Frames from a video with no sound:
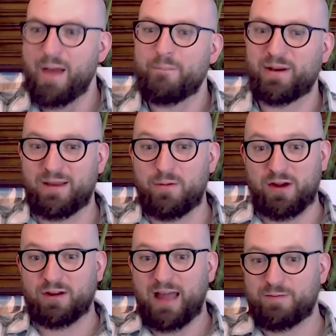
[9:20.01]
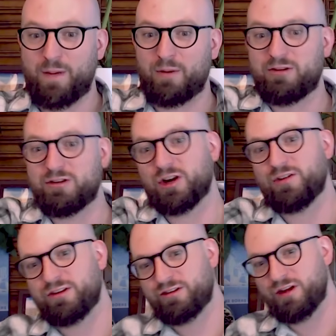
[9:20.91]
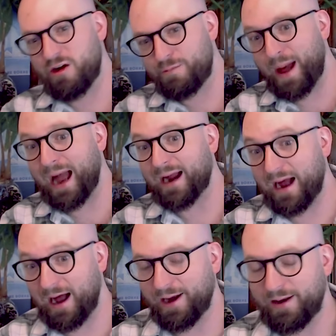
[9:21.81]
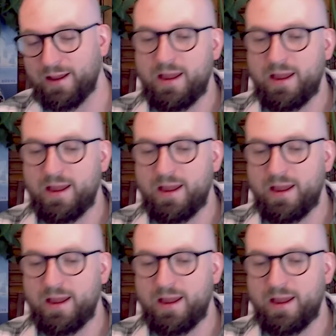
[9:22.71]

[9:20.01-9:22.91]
But then when there are less bubbles, you turn the stove back on.